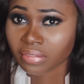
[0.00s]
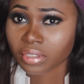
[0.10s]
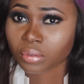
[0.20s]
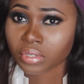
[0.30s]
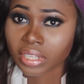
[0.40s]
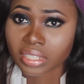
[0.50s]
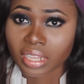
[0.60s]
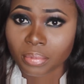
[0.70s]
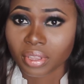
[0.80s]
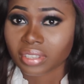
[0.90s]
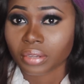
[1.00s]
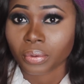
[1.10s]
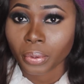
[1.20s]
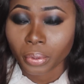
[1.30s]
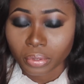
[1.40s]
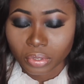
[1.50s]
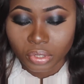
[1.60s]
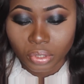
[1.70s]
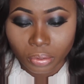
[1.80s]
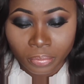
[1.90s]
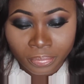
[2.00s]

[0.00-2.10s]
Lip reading: After 2 days because I couldn't continue.